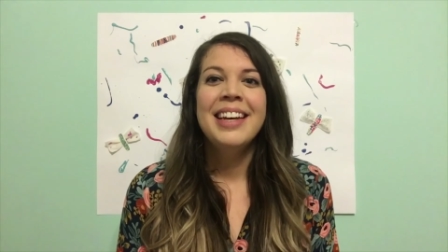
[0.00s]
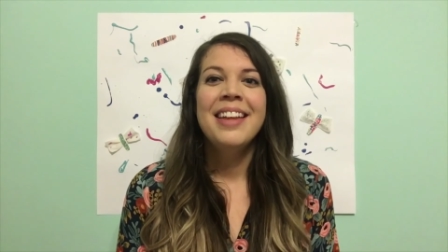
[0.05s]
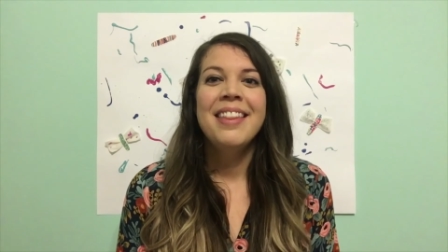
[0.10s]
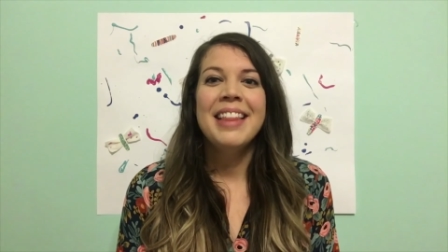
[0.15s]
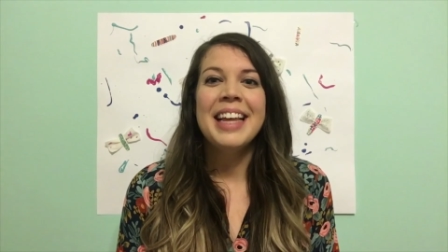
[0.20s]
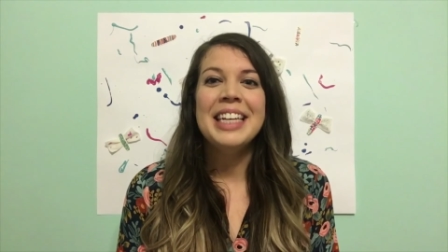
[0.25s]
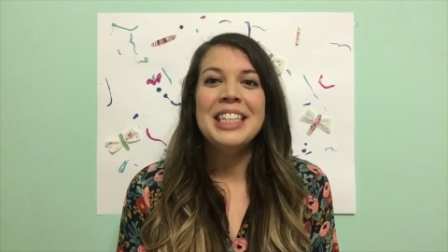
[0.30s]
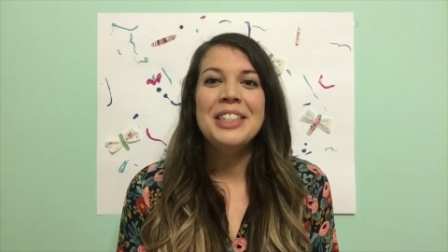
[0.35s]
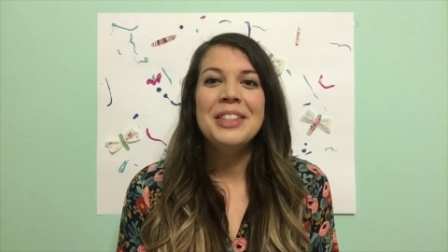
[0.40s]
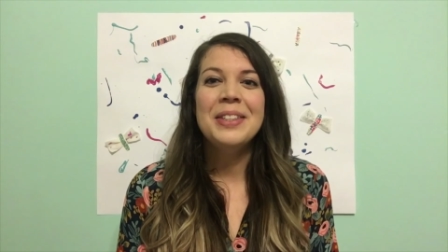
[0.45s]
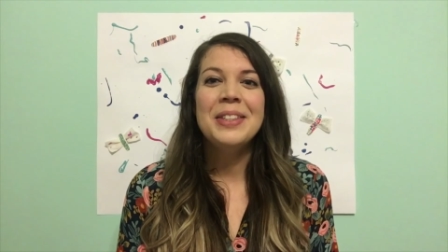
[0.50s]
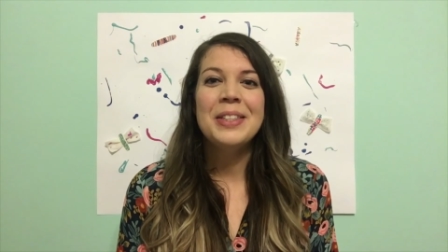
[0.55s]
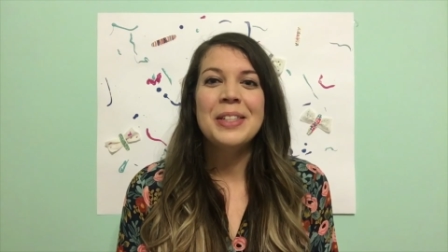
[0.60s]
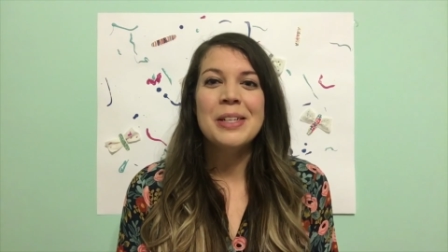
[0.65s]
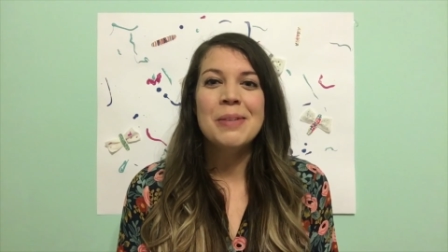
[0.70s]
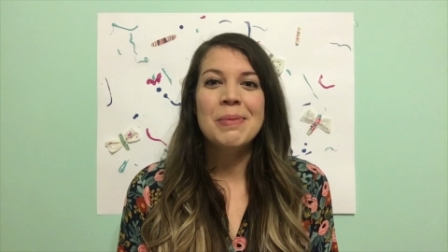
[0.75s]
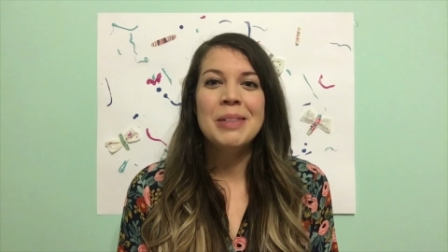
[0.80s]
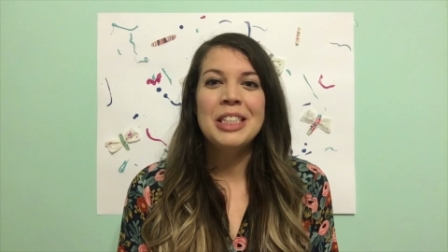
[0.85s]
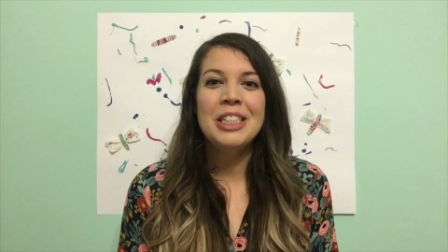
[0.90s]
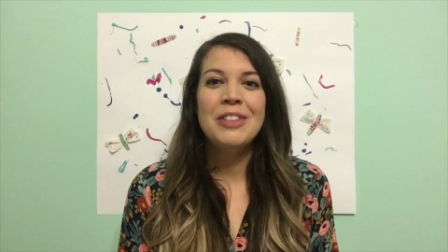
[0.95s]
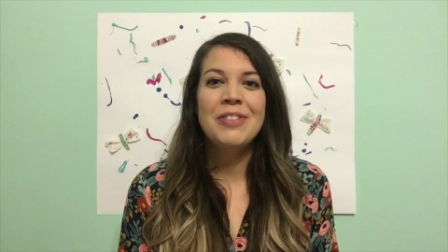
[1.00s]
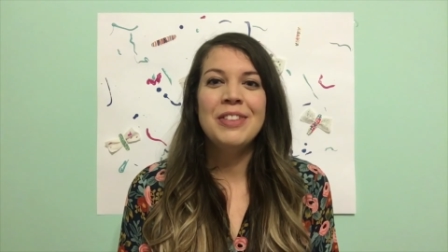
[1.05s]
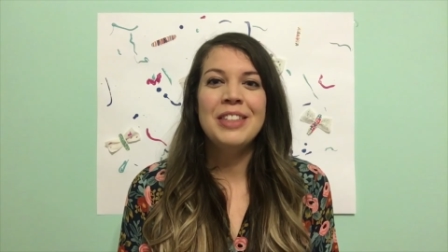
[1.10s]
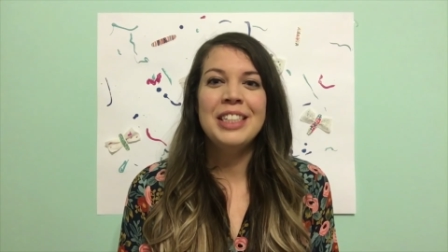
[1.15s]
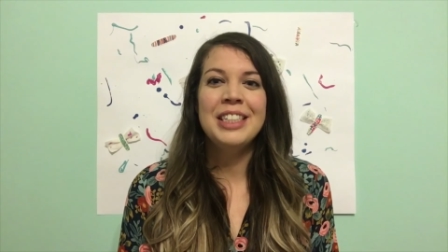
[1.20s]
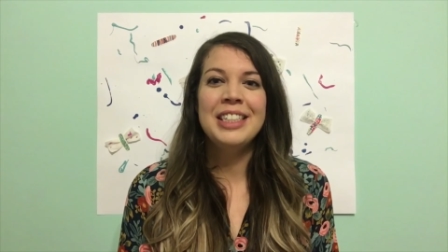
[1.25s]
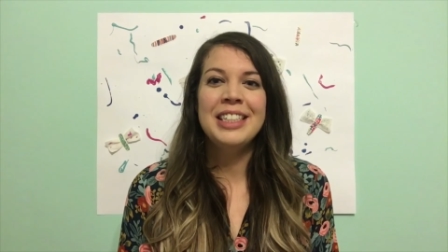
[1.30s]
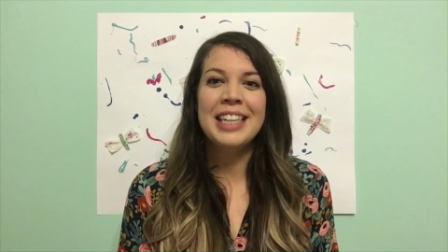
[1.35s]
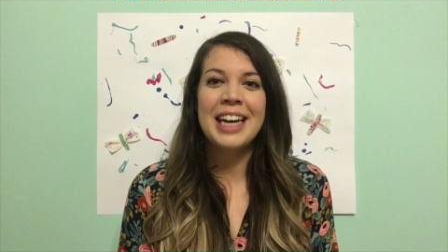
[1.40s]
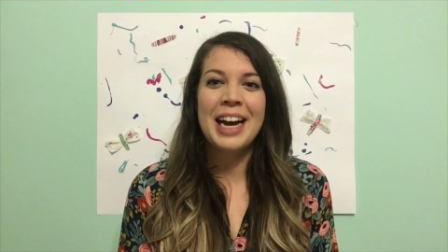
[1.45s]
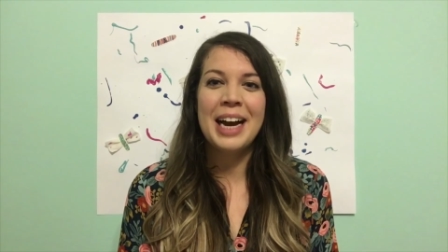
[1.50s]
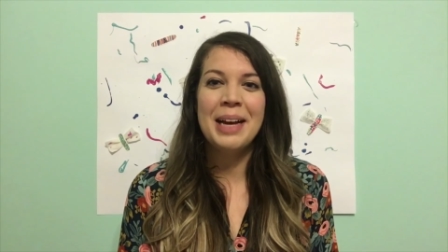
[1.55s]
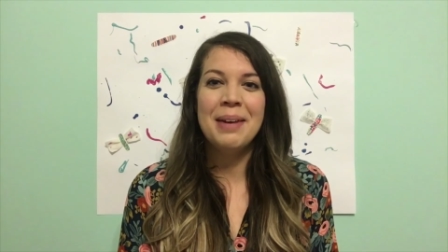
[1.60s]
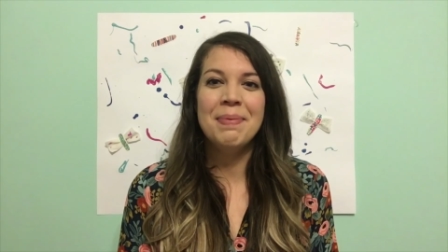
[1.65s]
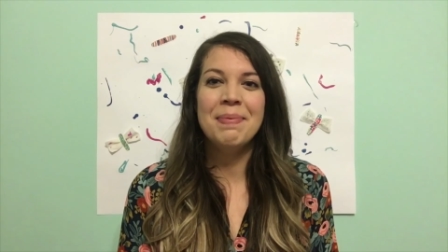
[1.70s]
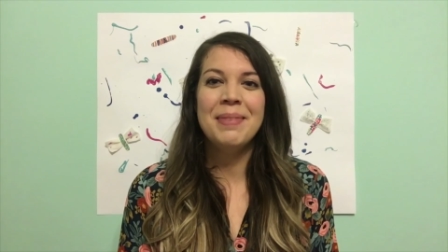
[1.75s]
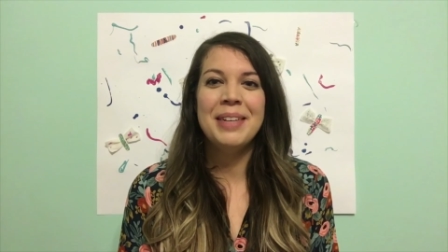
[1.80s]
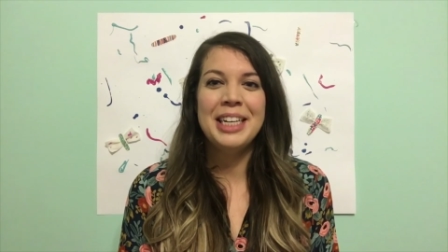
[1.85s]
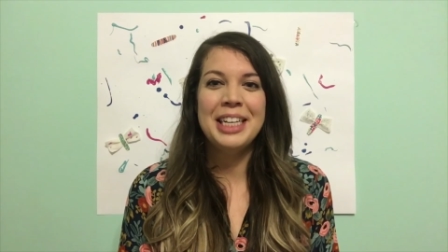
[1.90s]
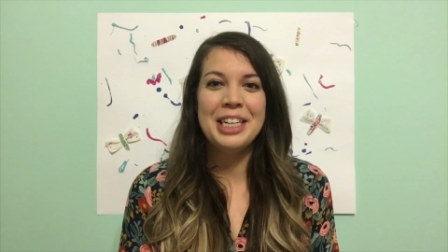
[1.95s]
Thank you so much for your
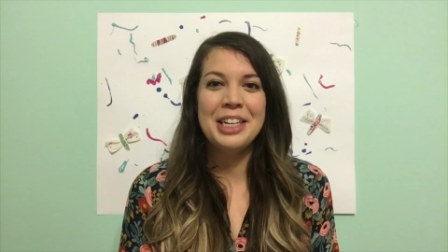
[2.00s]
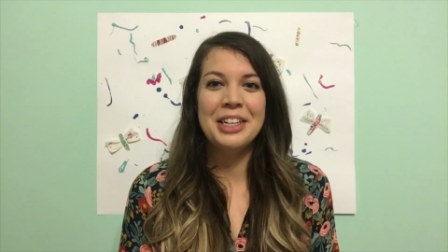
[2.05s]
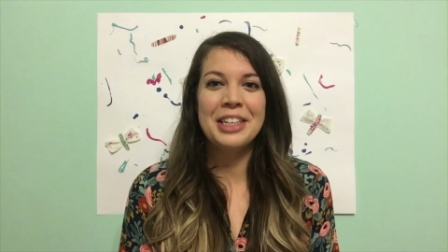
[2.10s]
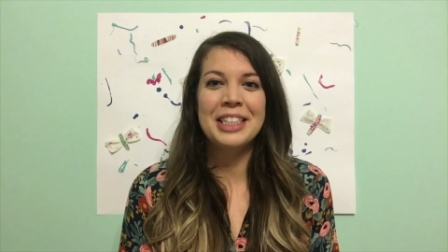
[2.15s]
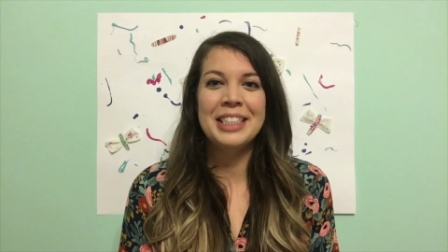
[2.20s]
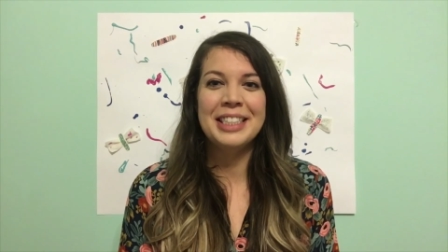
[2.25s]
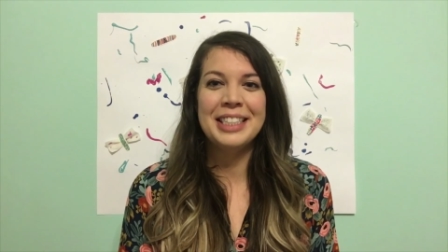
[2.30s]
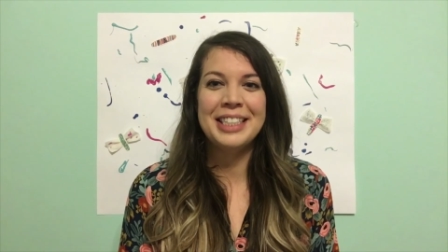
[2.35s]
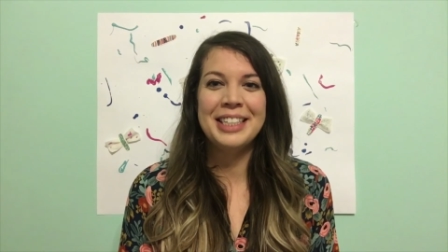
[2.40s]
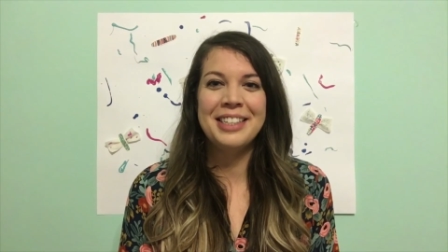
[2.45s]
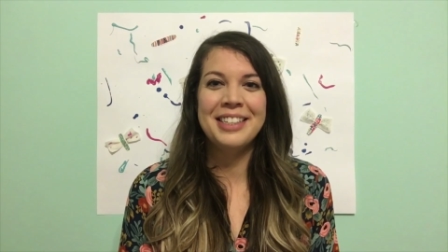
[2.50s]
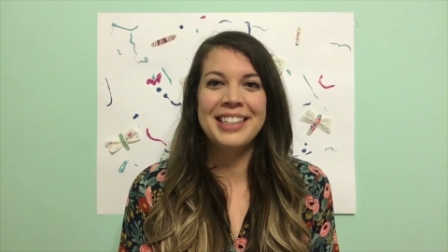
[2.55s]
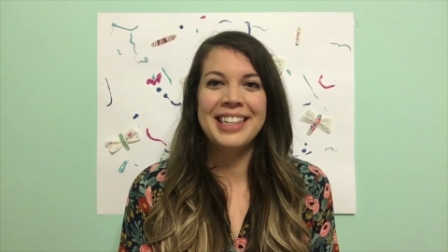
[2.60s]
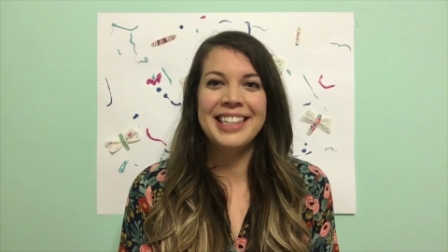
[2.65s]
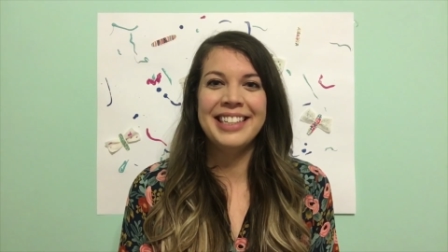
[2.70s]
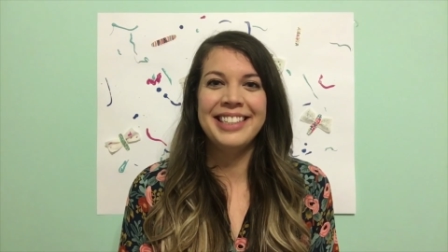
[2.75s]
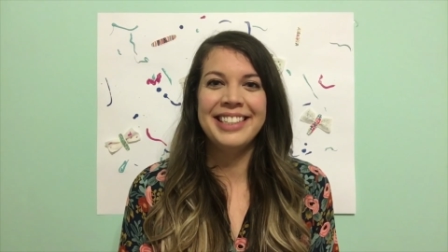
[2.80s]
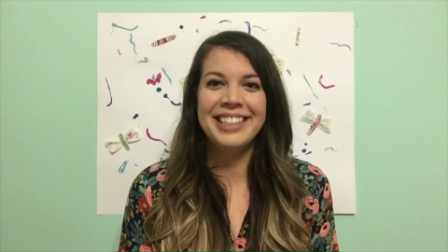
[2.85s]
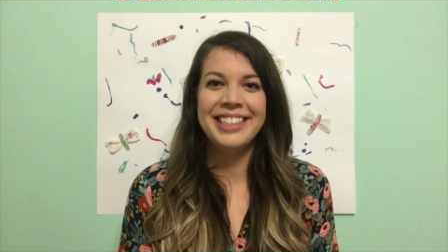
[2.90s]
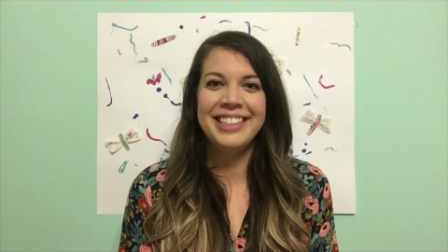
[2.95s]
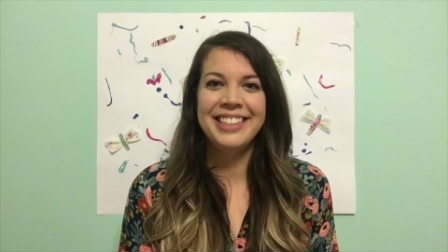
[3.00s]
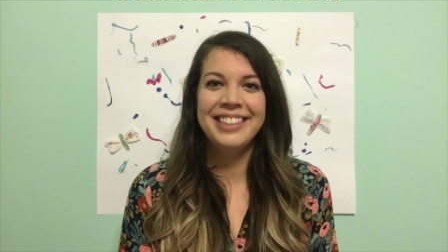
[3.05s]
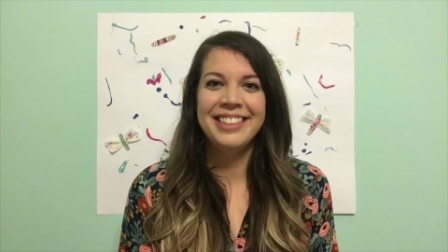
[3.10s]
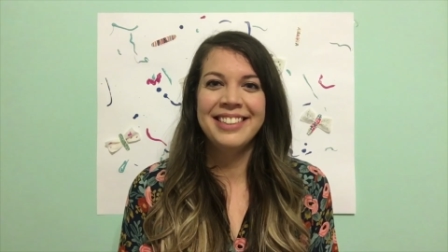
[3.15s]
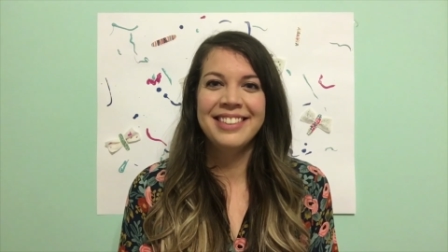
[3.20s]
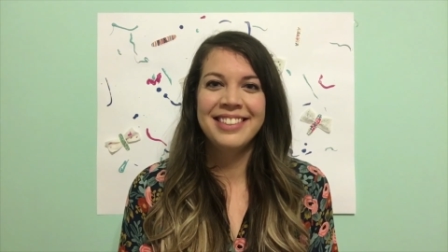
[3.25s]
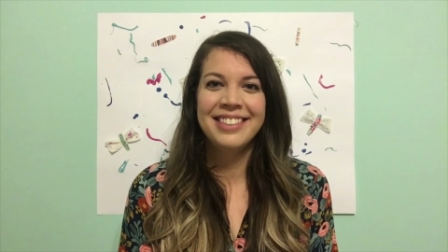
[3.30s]
time and your consideration.